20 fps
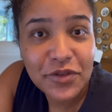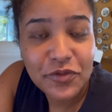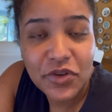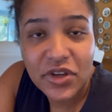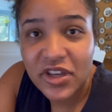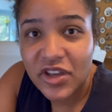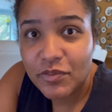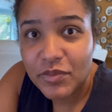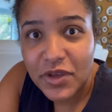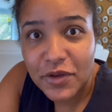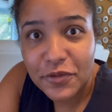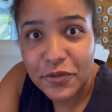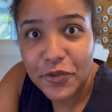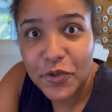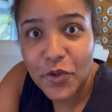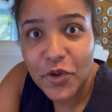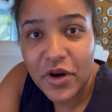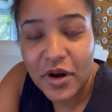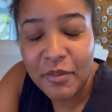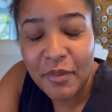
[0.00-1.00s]
Forgive me
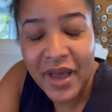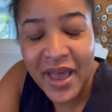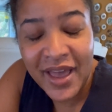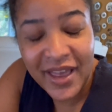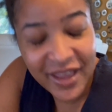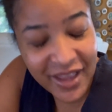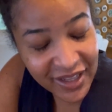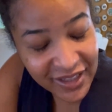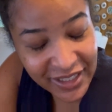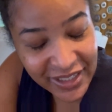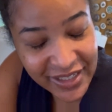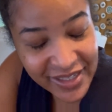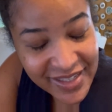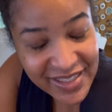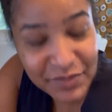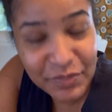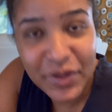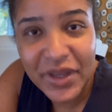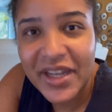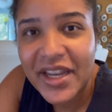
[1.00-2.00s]
for my ugliness,
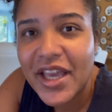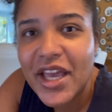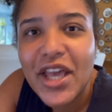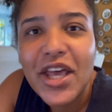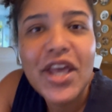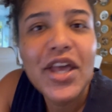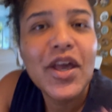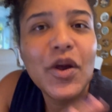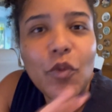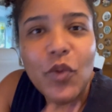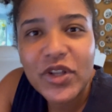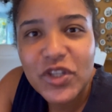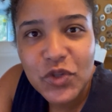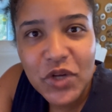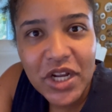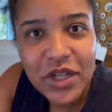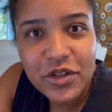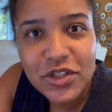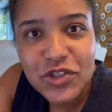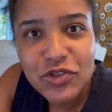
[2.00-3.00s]
but when
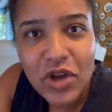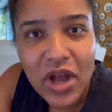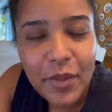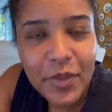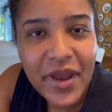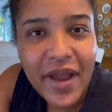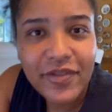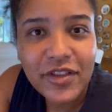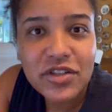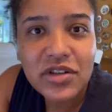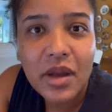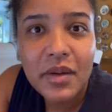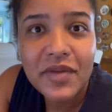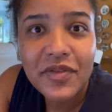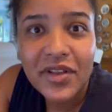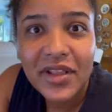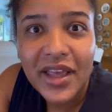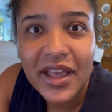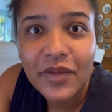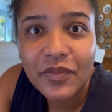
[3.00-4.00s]
trailers drop, you have to draw
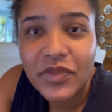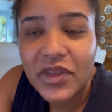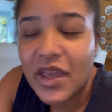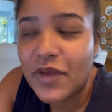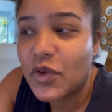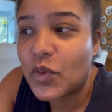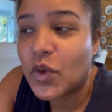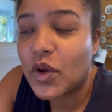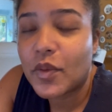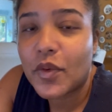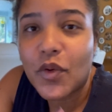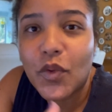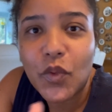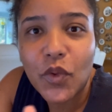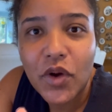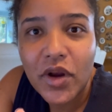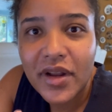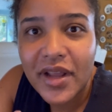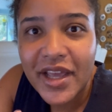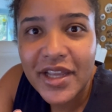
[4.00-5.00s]
everything if you want to
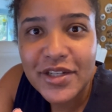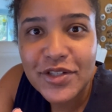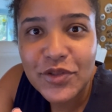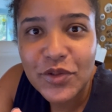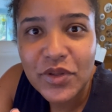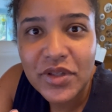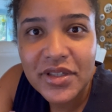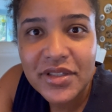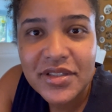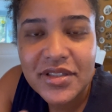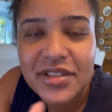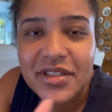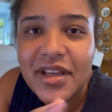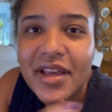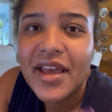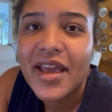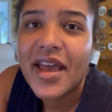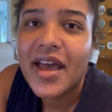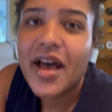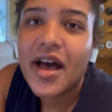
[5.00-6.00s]
record and do this.
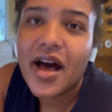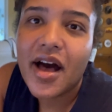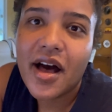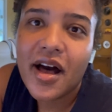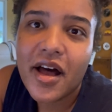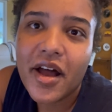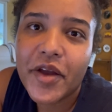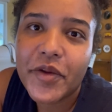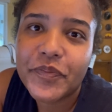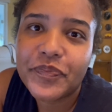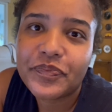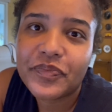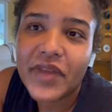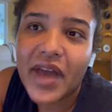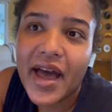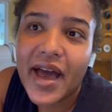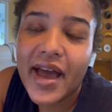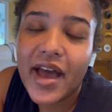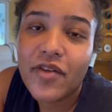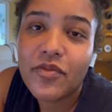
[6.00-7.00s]
I
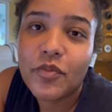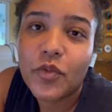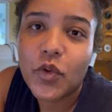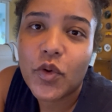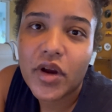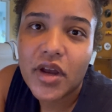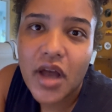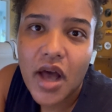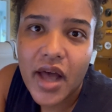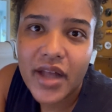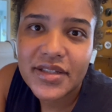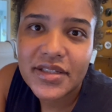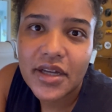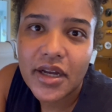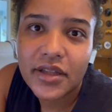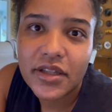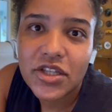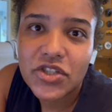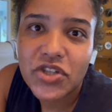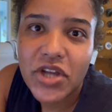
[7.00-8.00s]
have more content
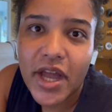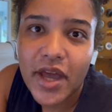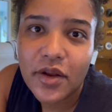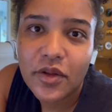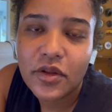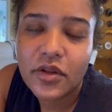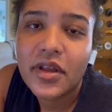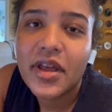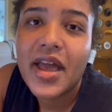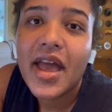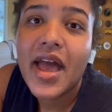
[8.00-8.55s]
on this channel.